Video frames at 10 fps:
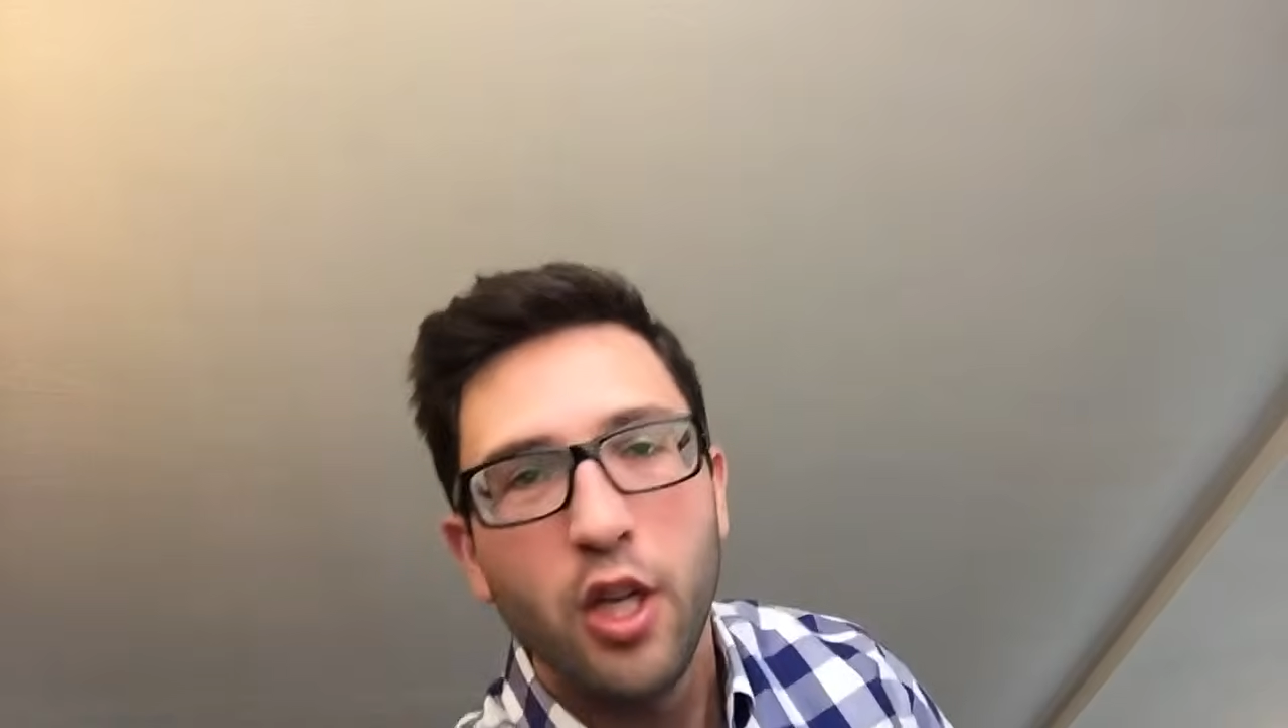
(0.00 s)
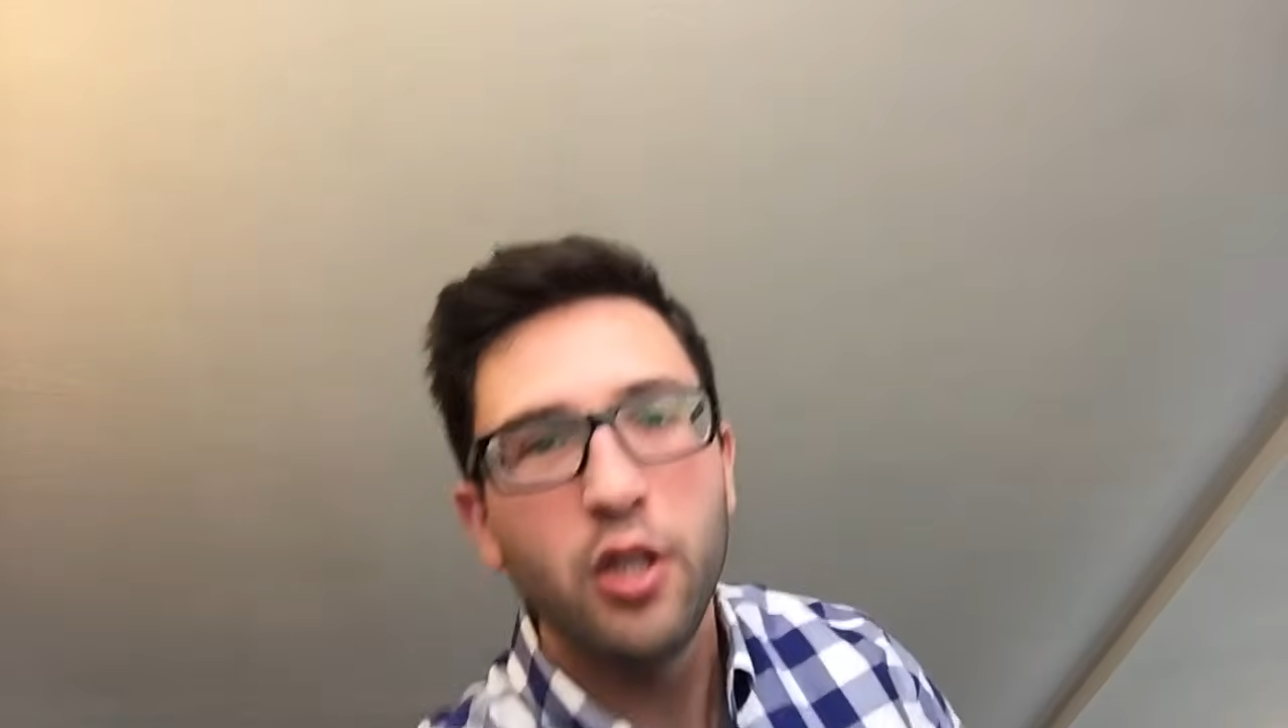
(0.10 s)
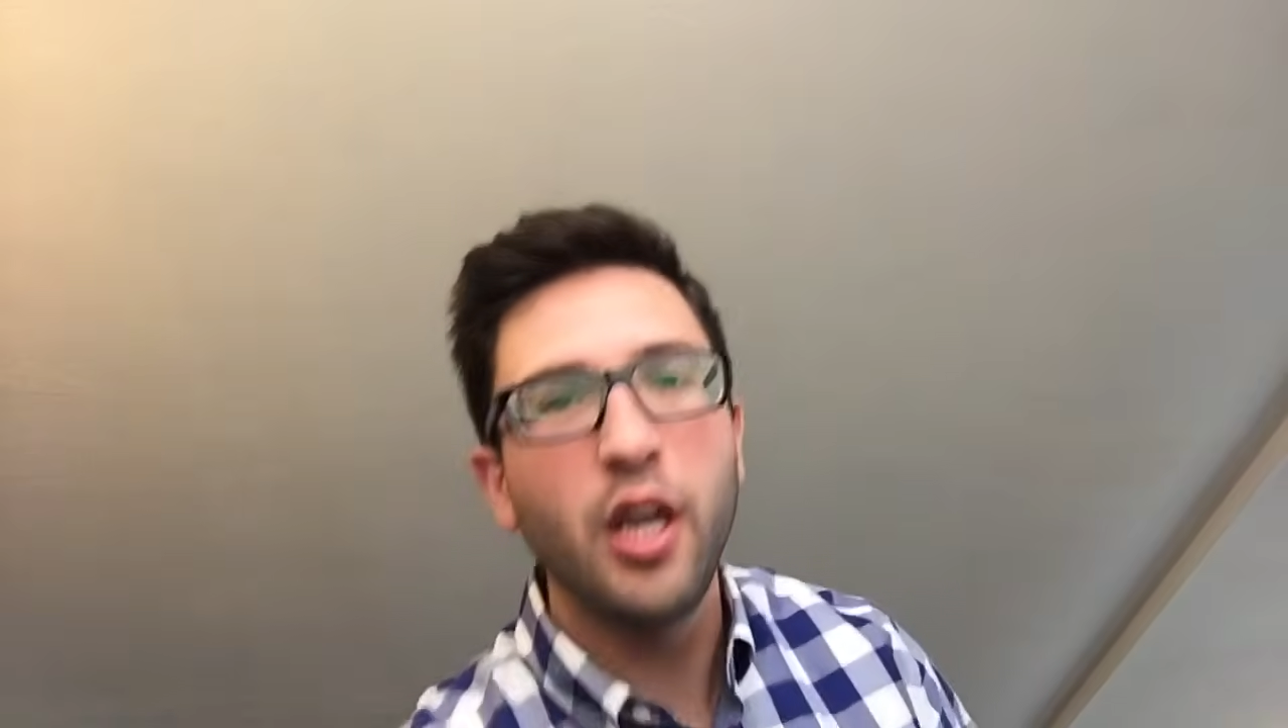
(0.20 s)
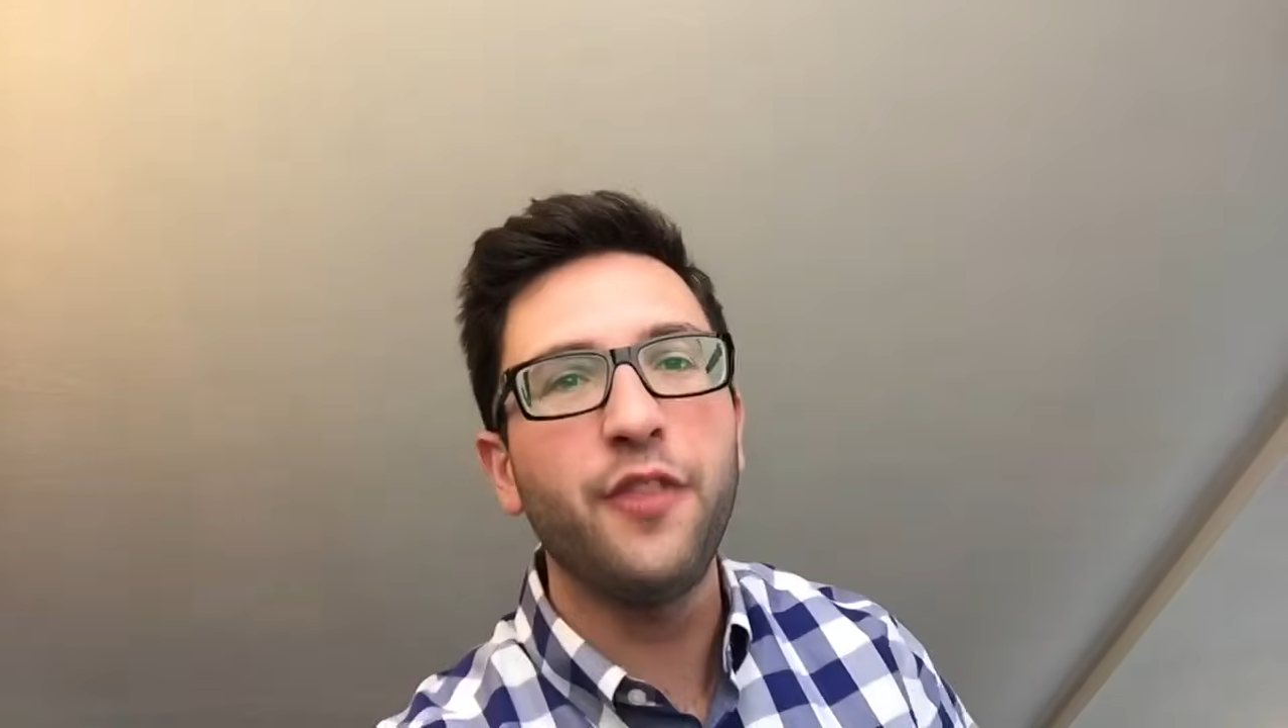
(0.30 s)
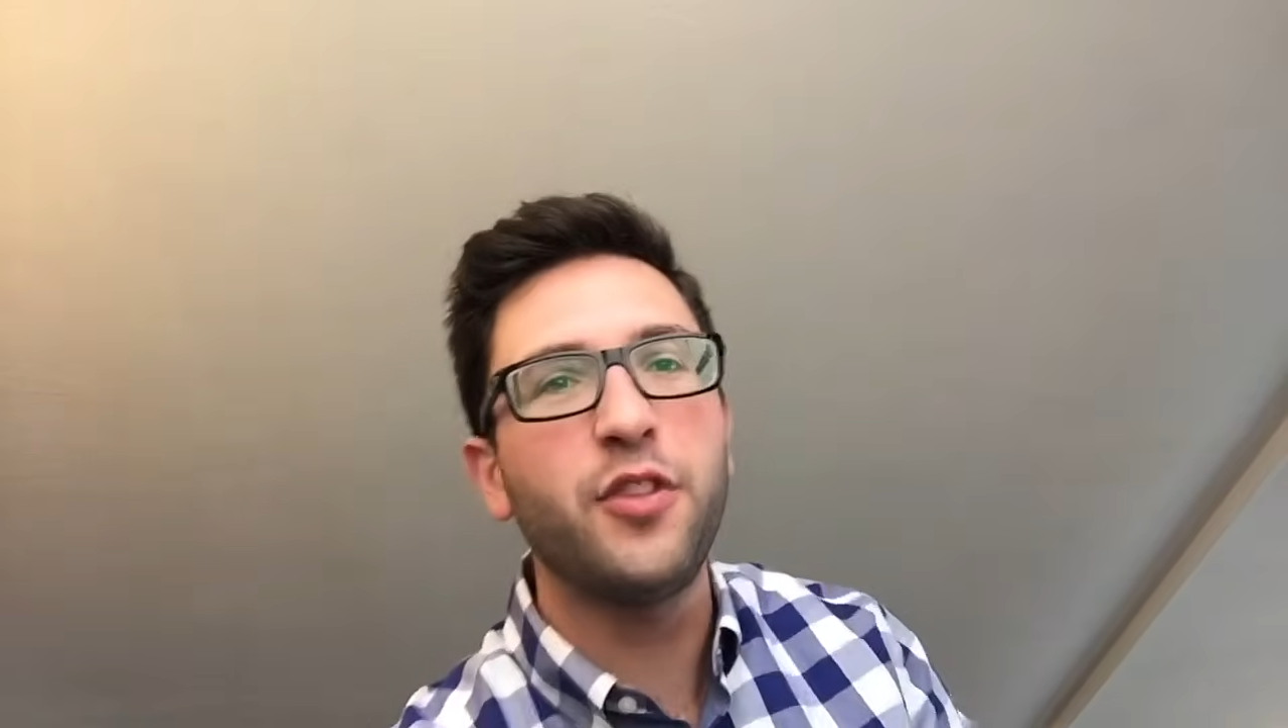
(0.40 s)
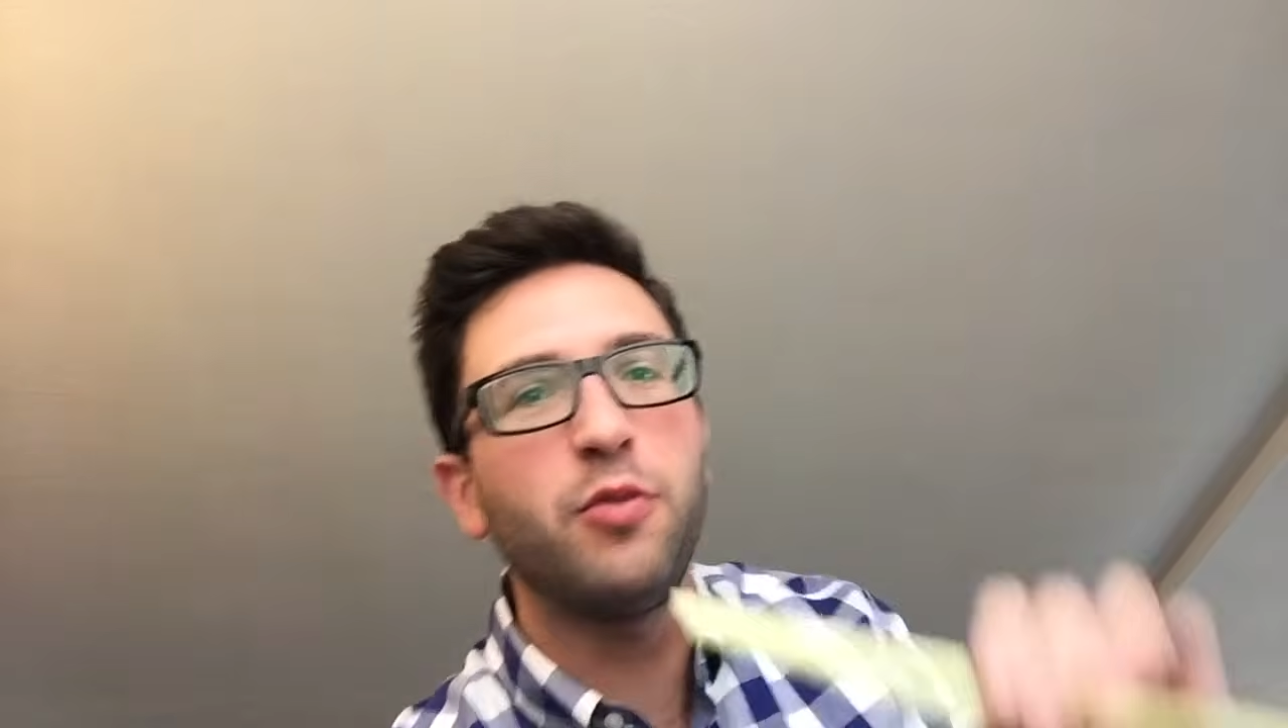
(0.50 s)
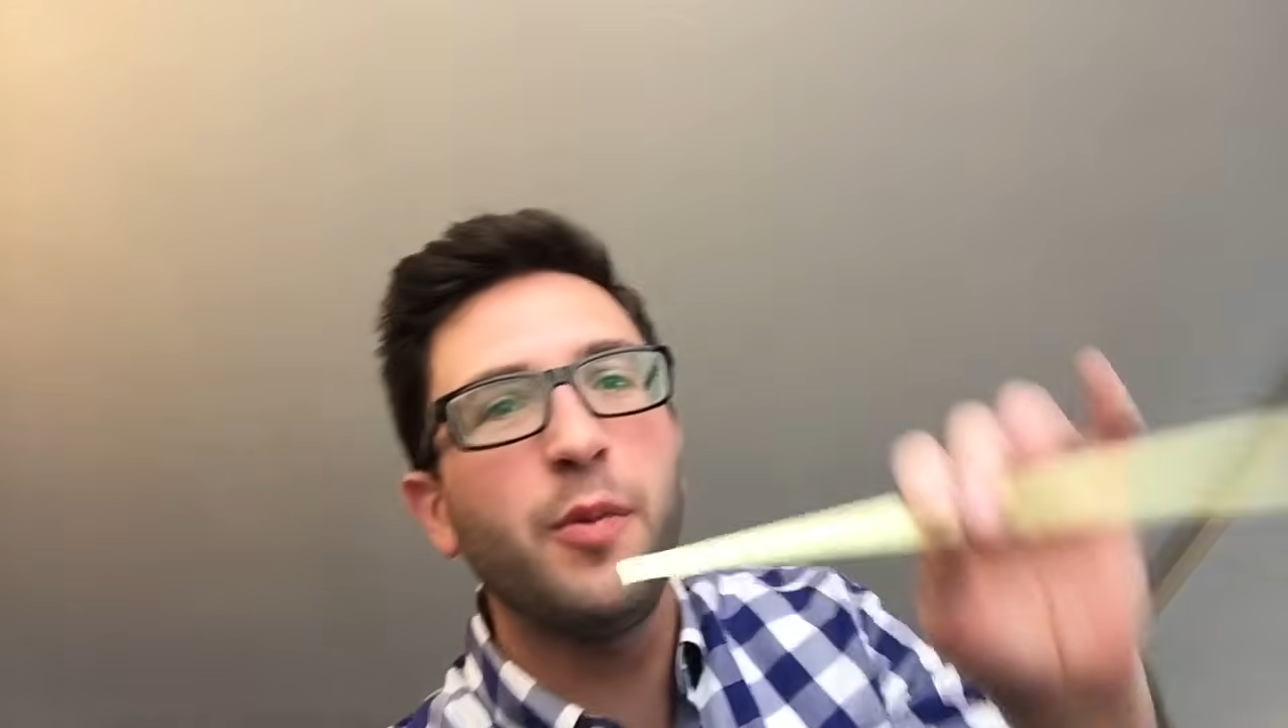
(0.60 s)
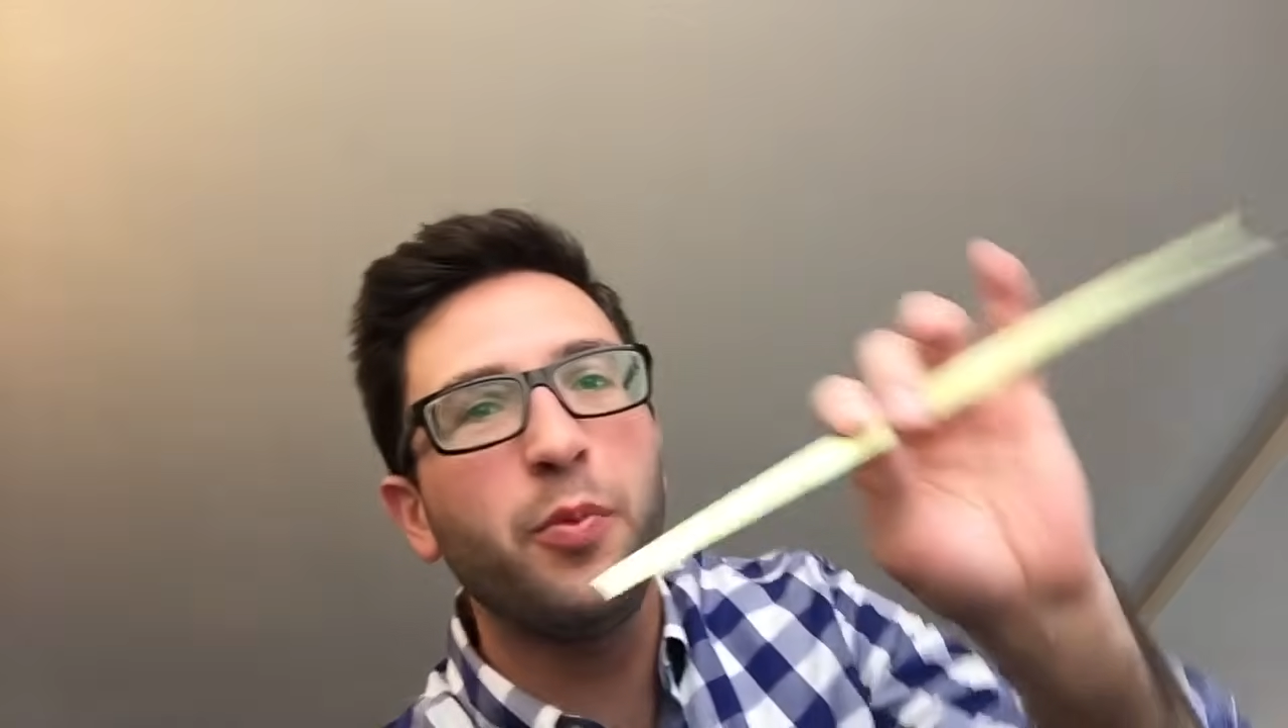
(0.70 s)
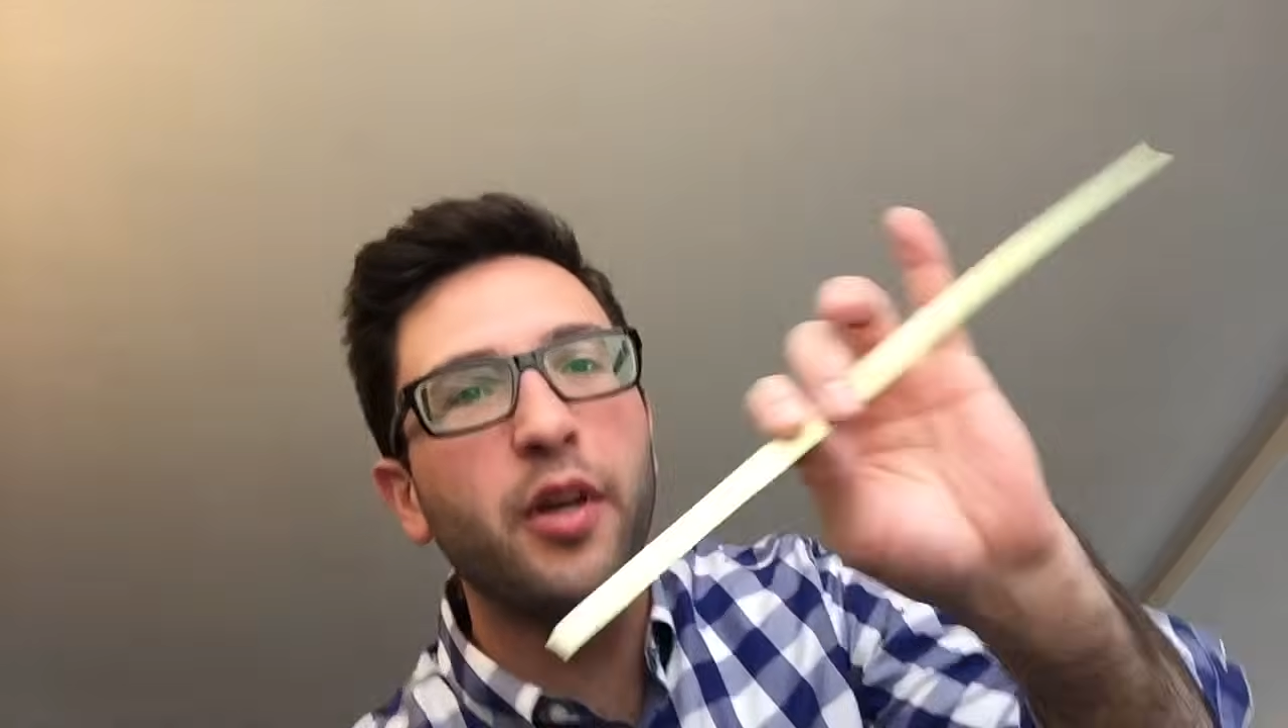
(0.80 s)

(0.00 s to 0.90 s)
You have to rip